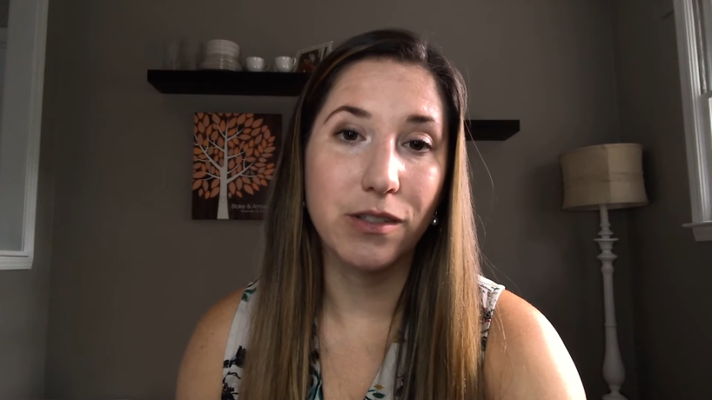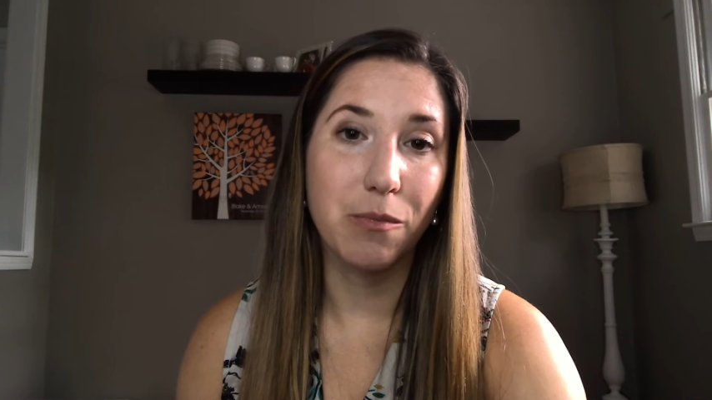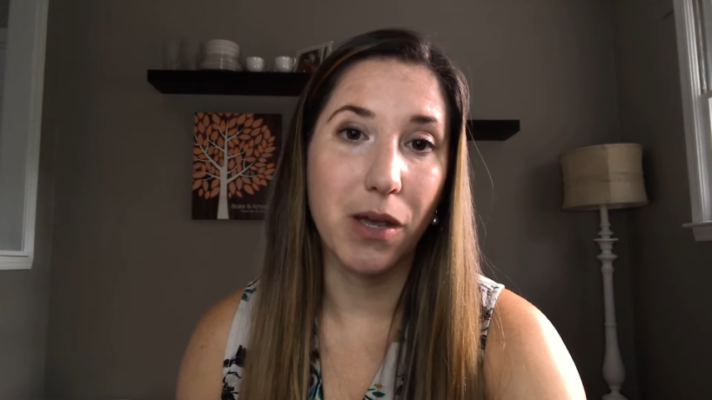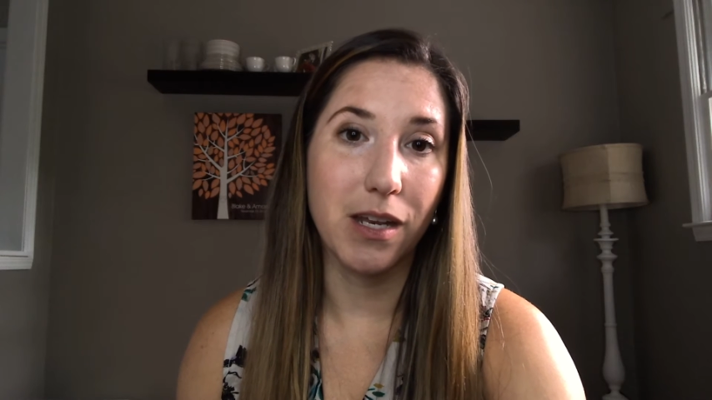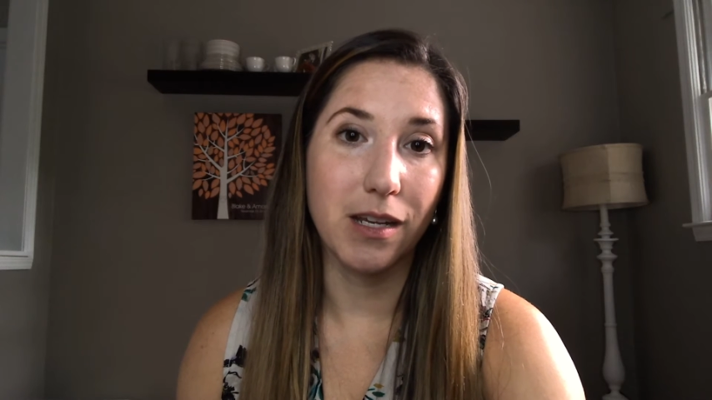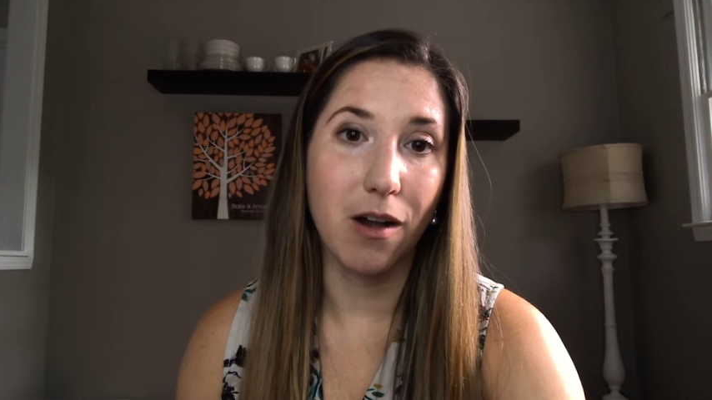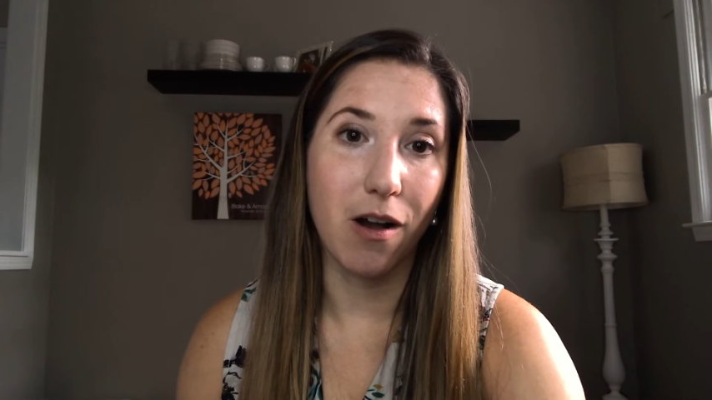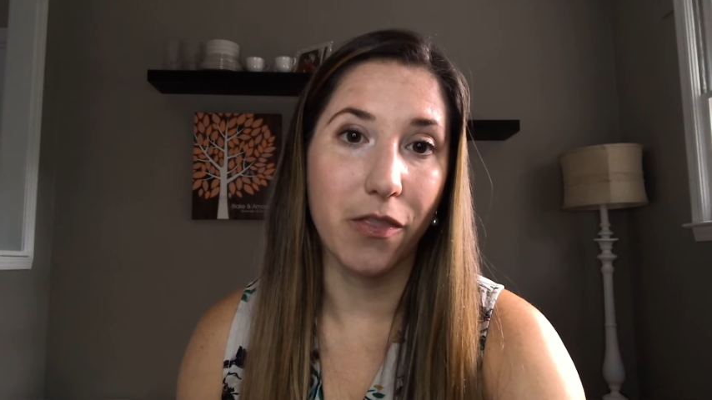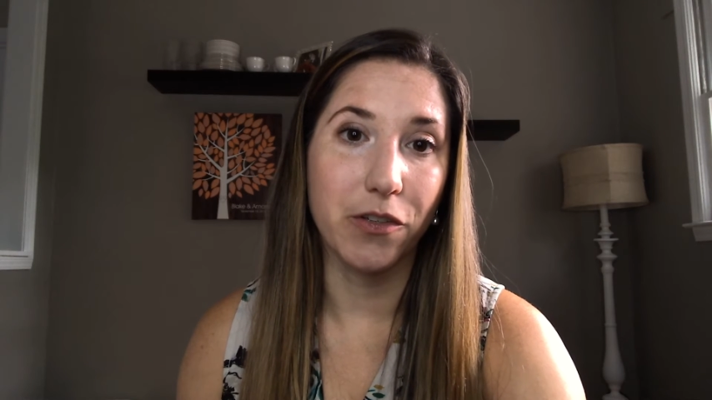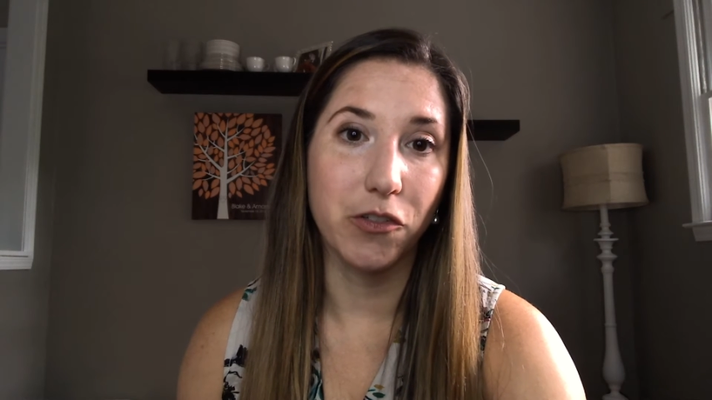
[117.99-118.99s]
depending
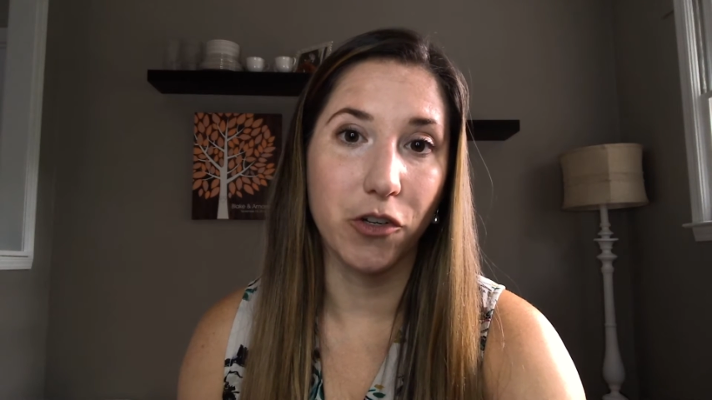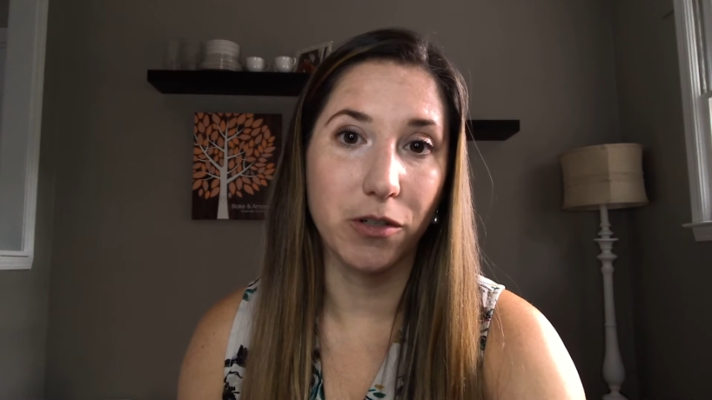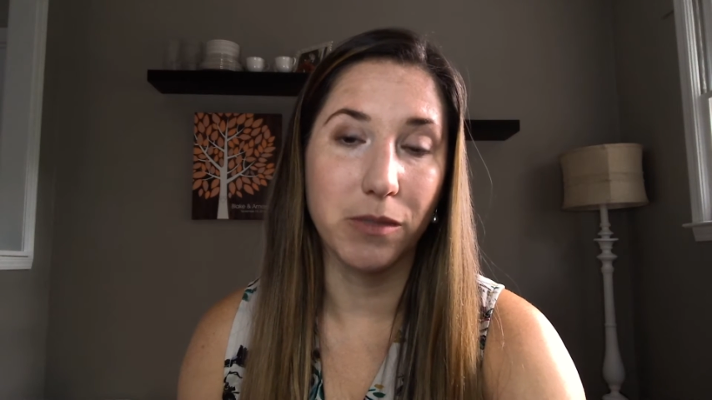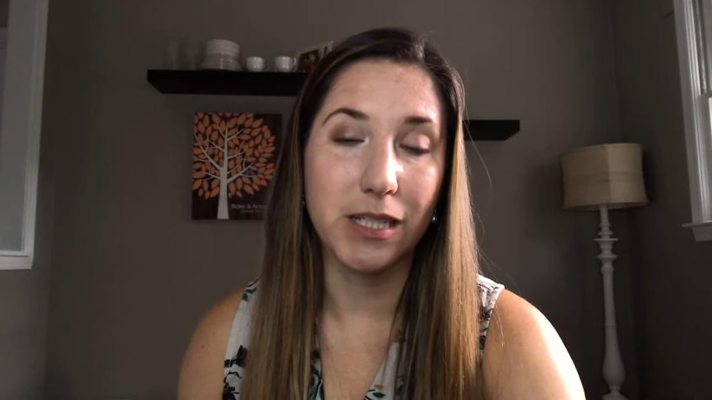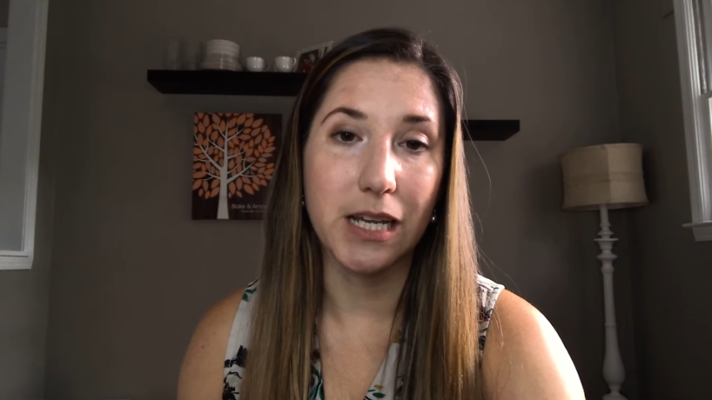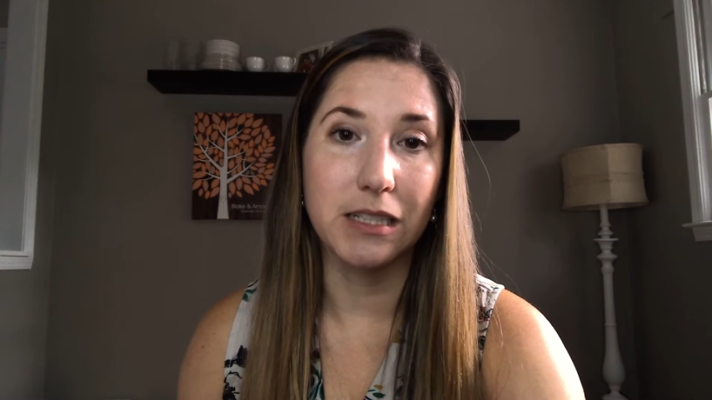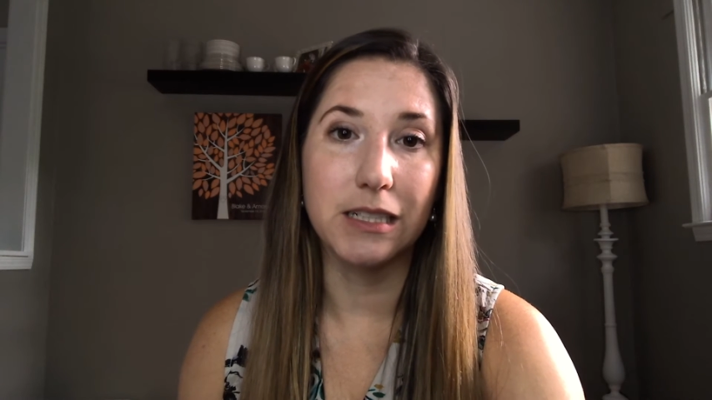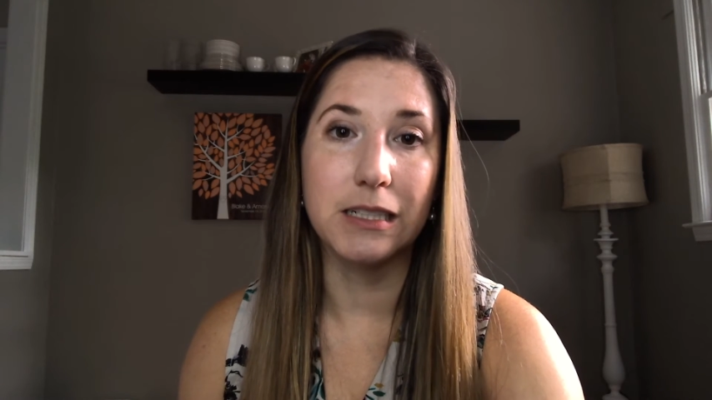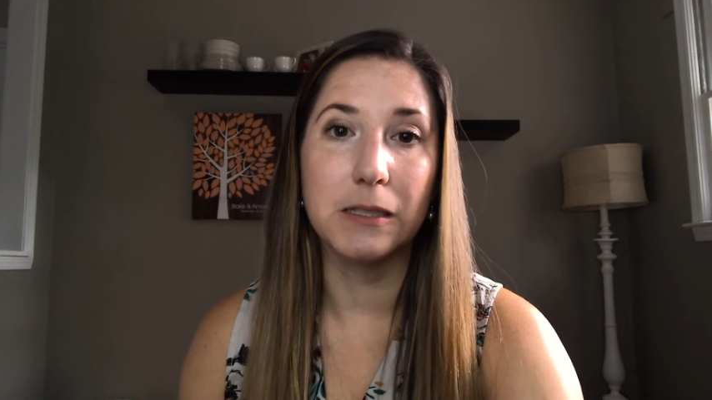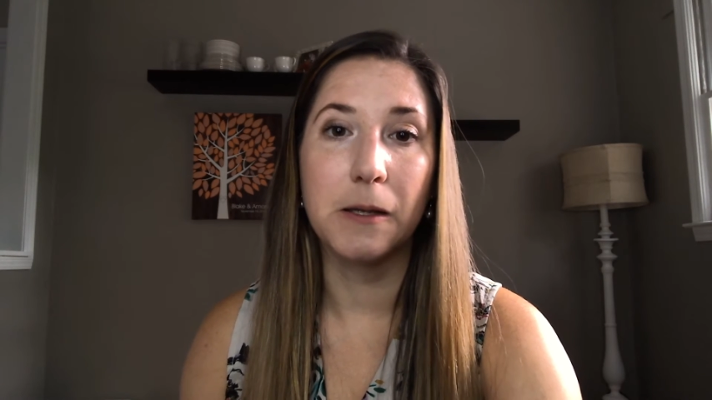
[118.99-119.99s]
on the
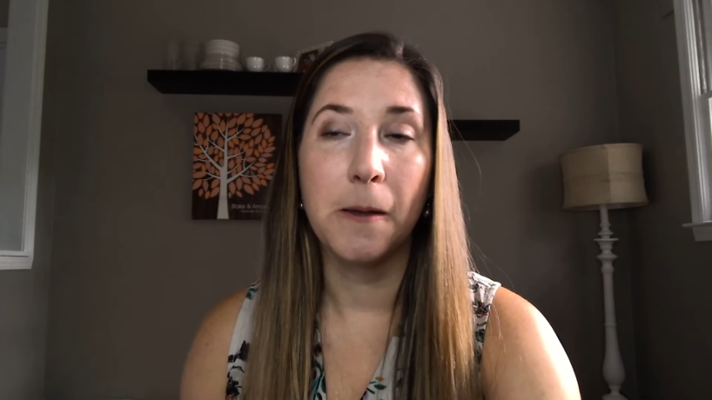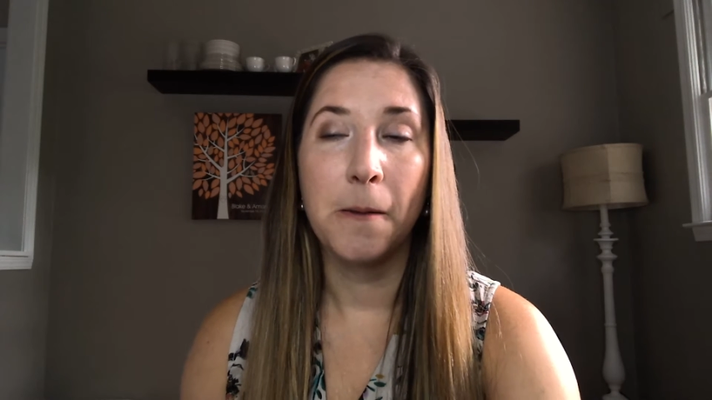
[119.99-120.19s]
circumstances.